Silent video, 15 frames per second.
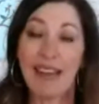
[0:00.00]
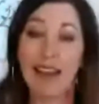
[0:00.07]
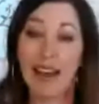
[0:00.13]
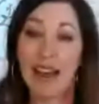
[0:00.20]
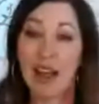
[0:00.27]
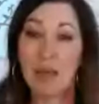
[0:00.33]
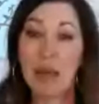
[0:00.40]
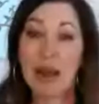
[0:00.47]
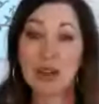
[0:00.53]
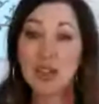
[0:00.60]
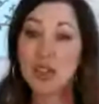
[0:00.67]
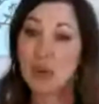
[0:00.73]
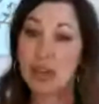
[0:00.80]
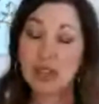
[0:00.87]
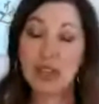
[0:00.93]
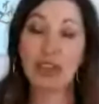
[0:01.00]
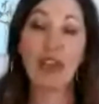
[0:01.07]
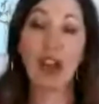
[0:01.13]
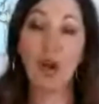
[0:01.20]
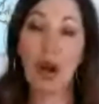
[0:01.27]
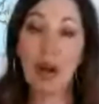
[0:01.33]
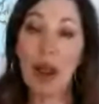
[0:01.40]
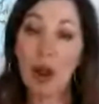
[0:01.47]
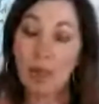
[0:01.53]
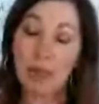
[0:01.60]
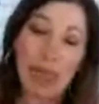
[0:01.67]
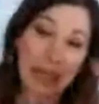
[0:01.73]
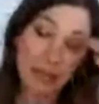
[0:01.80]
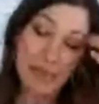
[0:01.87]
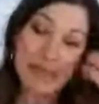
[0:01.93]
Our Stretch and Grow, our
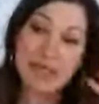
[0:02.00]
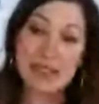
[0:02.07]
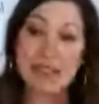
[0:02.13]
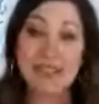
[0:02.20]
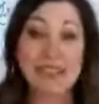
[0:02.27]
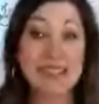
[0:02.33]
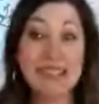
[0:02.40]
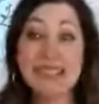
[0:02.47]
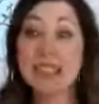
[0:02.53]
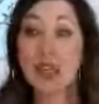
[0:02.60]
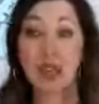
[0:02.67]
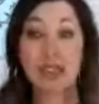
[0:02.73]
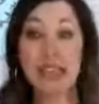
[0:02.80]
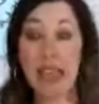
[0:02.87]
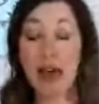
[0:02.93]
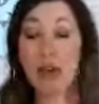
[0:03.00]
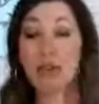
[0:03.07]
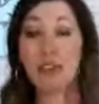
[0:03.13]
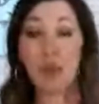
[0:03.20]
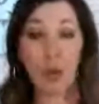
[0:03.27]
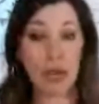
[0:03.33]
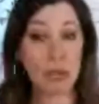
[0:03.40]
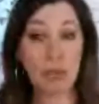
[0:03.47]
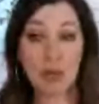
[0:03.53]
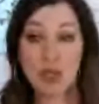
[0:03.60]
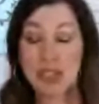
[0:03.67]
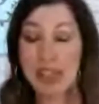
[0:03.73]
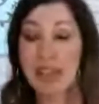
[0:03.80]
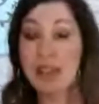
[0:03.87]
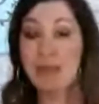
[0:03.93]
main business, is still down
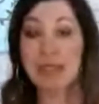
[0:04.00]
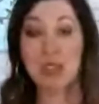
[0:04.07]
40%.